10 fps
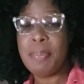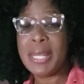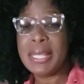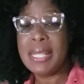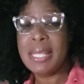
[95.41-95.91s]

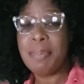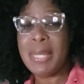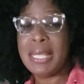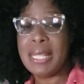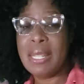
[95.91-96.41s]
business
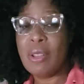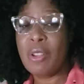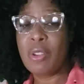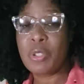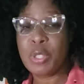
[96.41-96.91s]
meeting
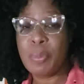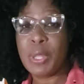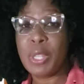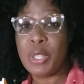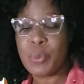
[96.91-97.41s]
on October
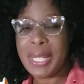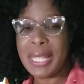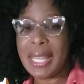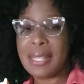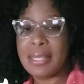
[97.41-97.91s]
the
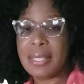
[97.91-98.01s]
20th.